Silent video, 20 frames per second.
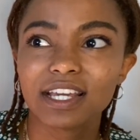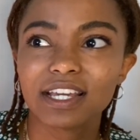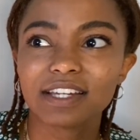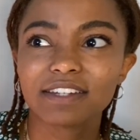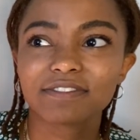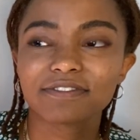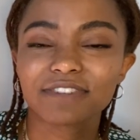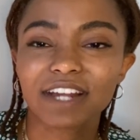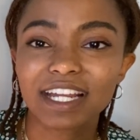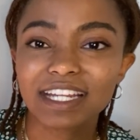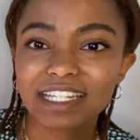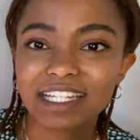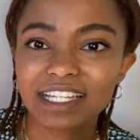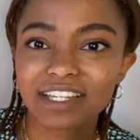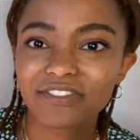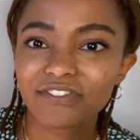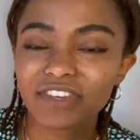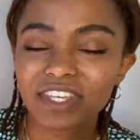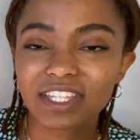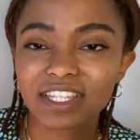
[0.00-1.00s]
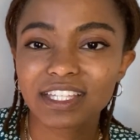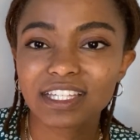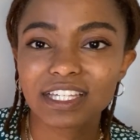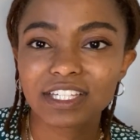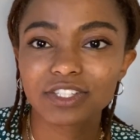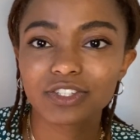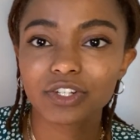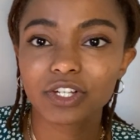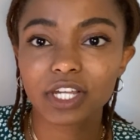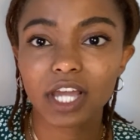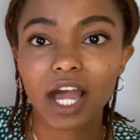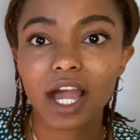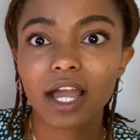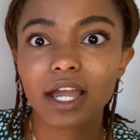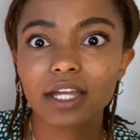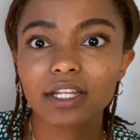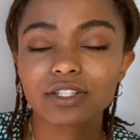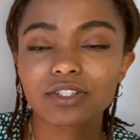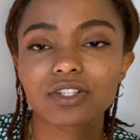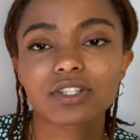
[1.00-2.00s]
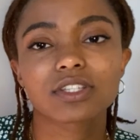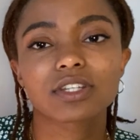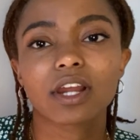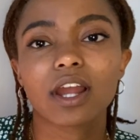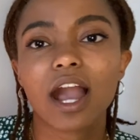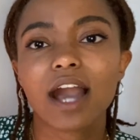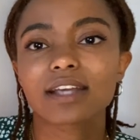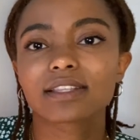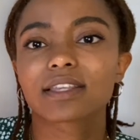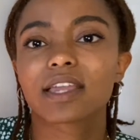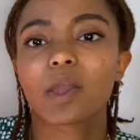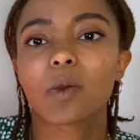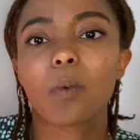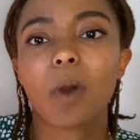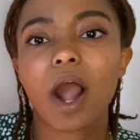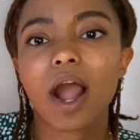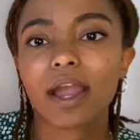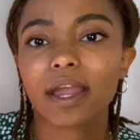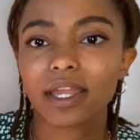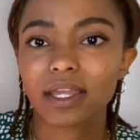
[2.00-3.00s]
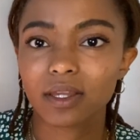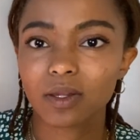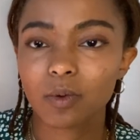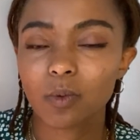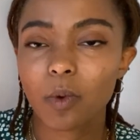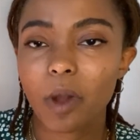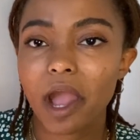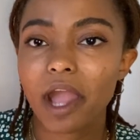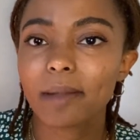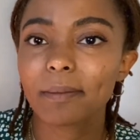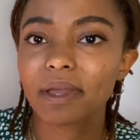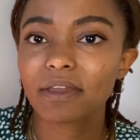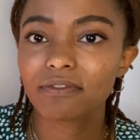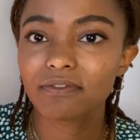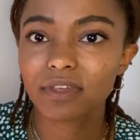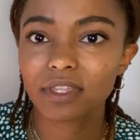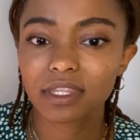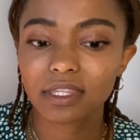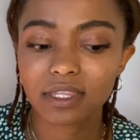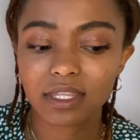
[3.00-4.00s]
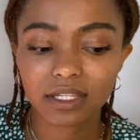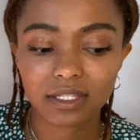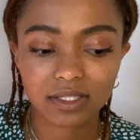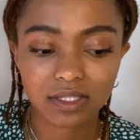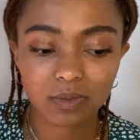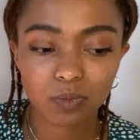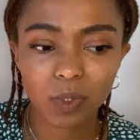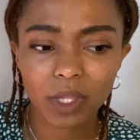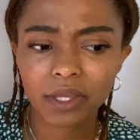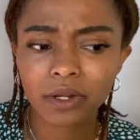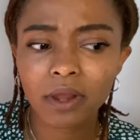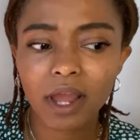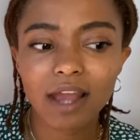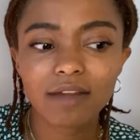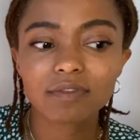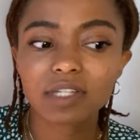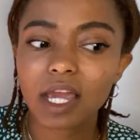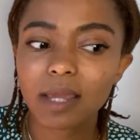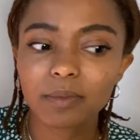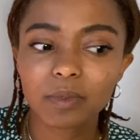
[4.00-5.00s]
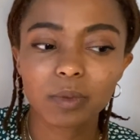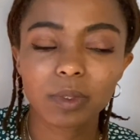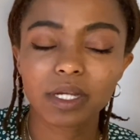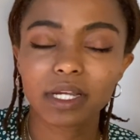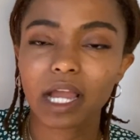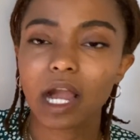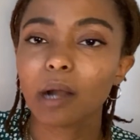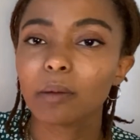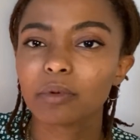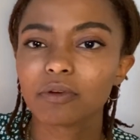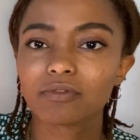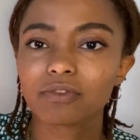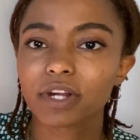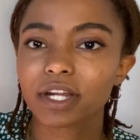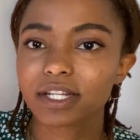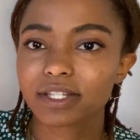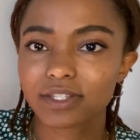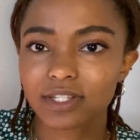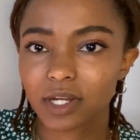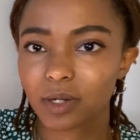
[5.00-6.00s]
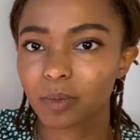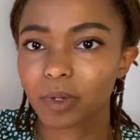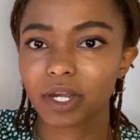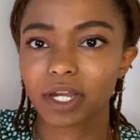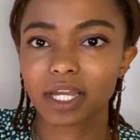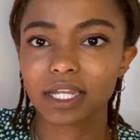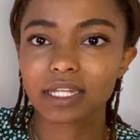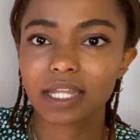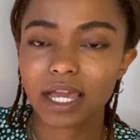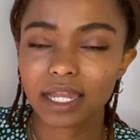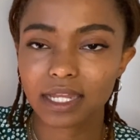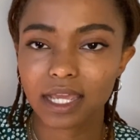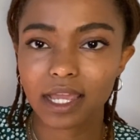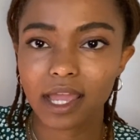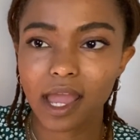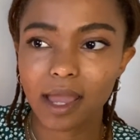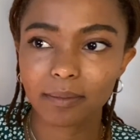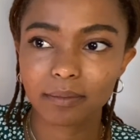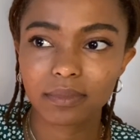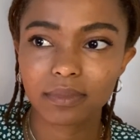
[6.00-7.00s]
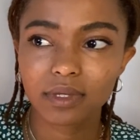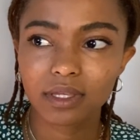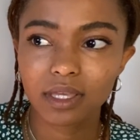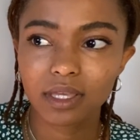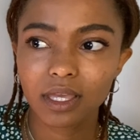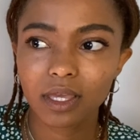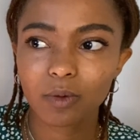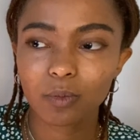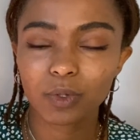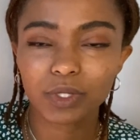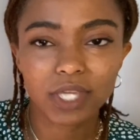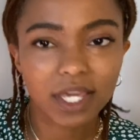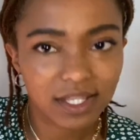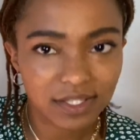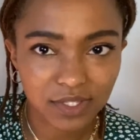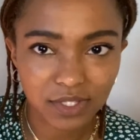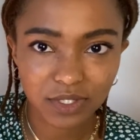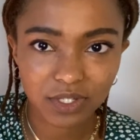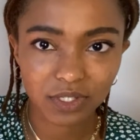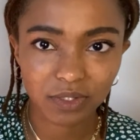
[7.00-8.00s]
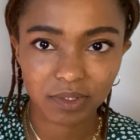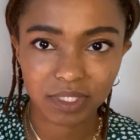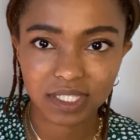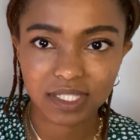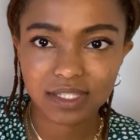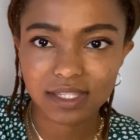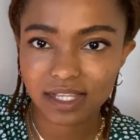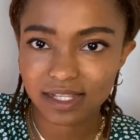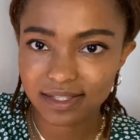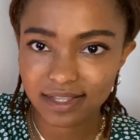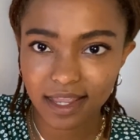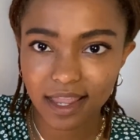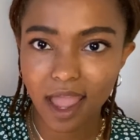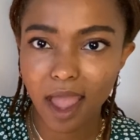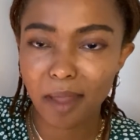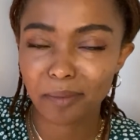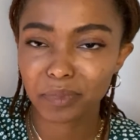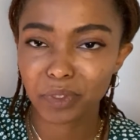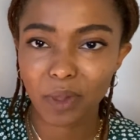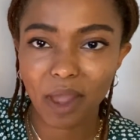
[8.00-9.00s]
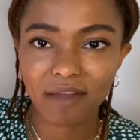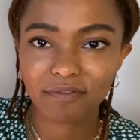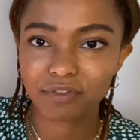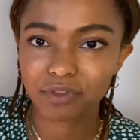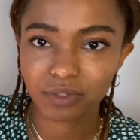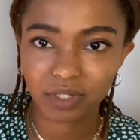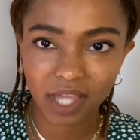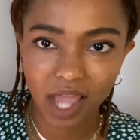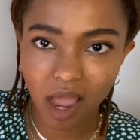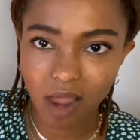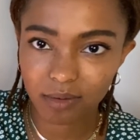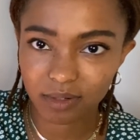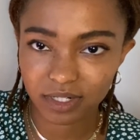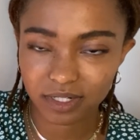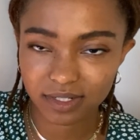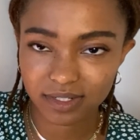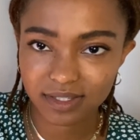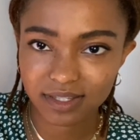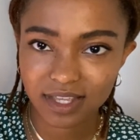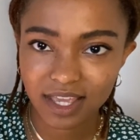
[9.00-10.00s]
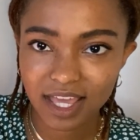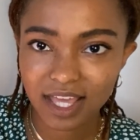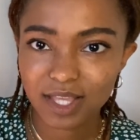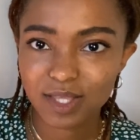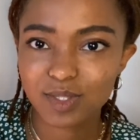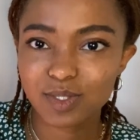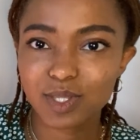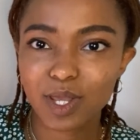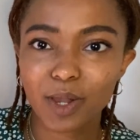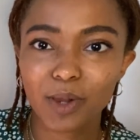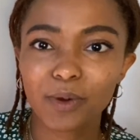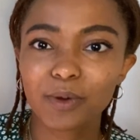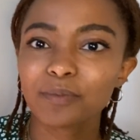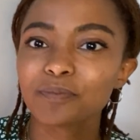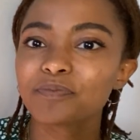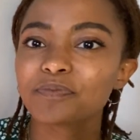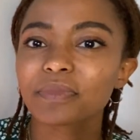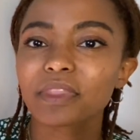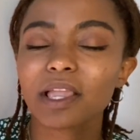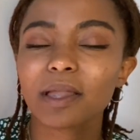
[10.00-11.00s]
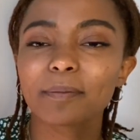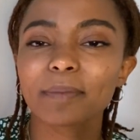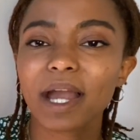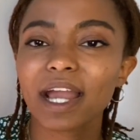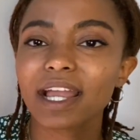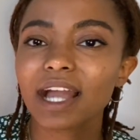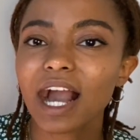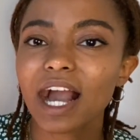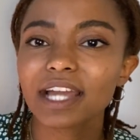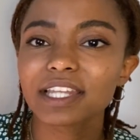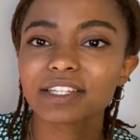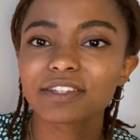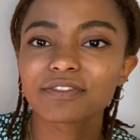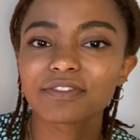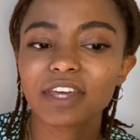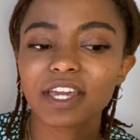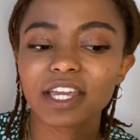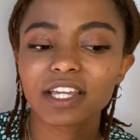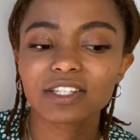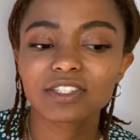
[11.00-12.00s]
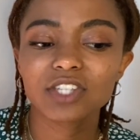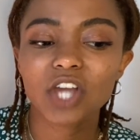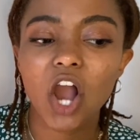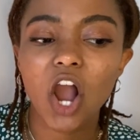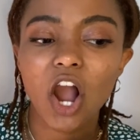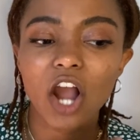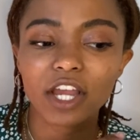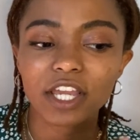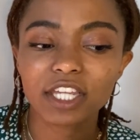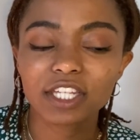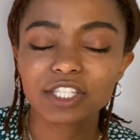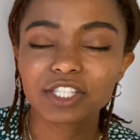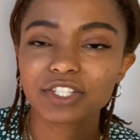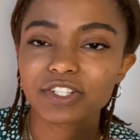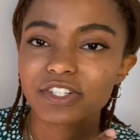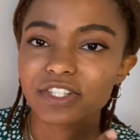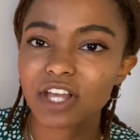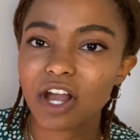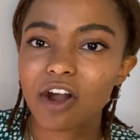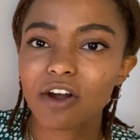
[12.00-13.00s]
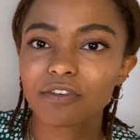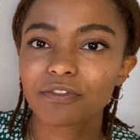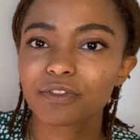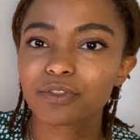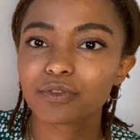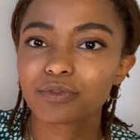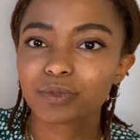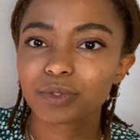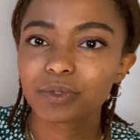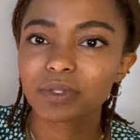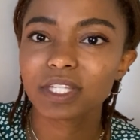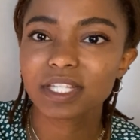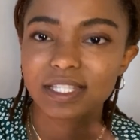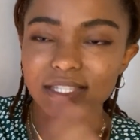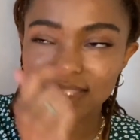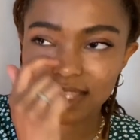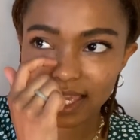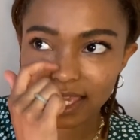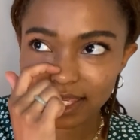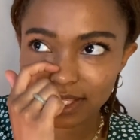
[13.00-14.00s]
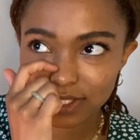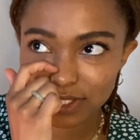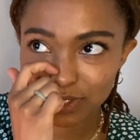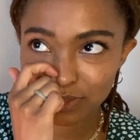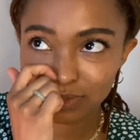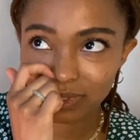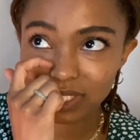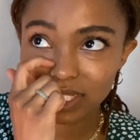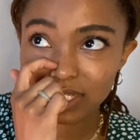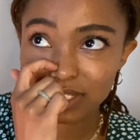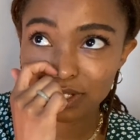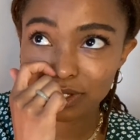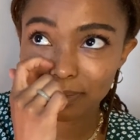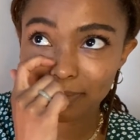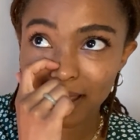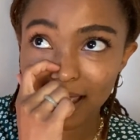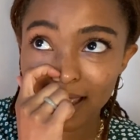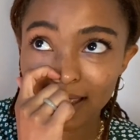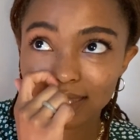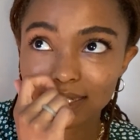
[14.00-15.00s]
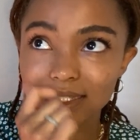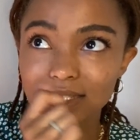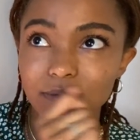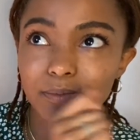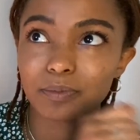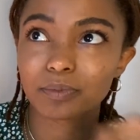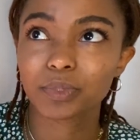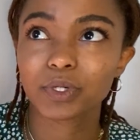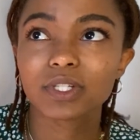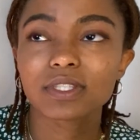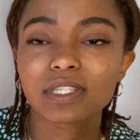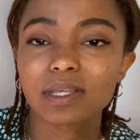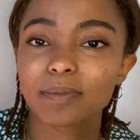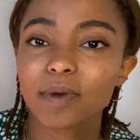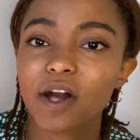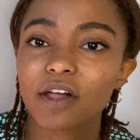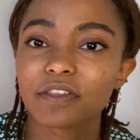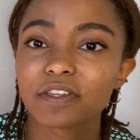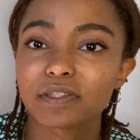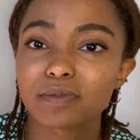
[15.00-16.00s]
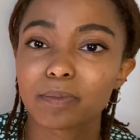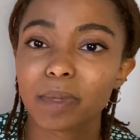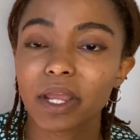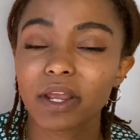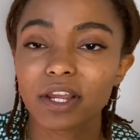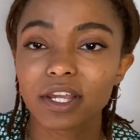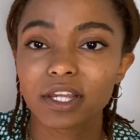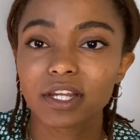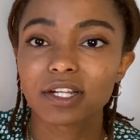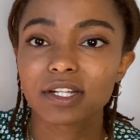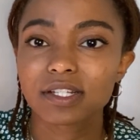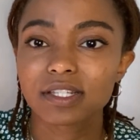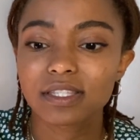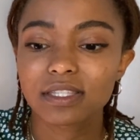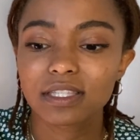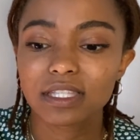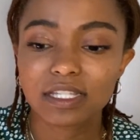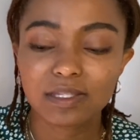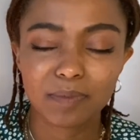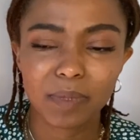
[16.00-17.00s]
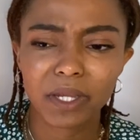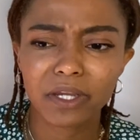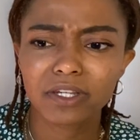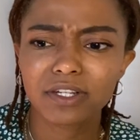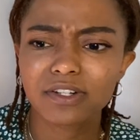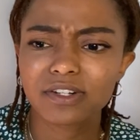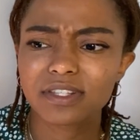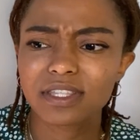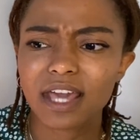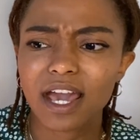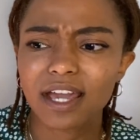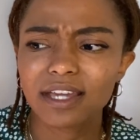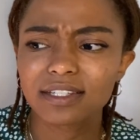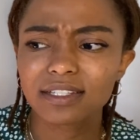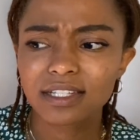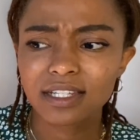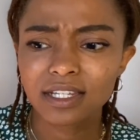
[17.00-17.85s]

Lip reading: frightening feeling in your gut, just start asking why. Why am I feeling this? Well, I don't have time to work out before I start work at 9 a.m. Well, yes, you do. It's 6 a.m. You have 3 hours. So by kind of like talking yourself through these things, you realize your mind puts up all these barriers that